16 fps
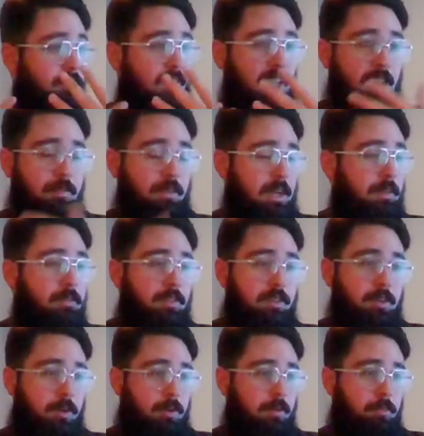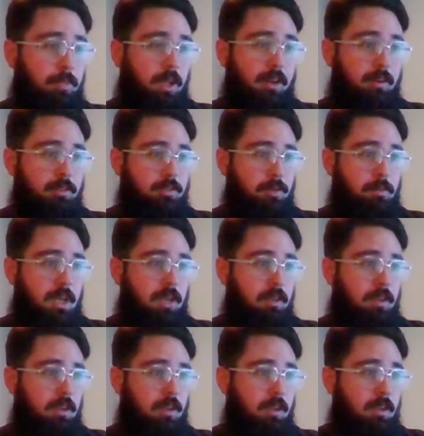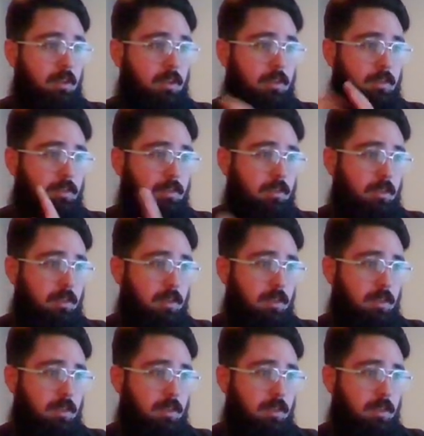Even if your players are making it in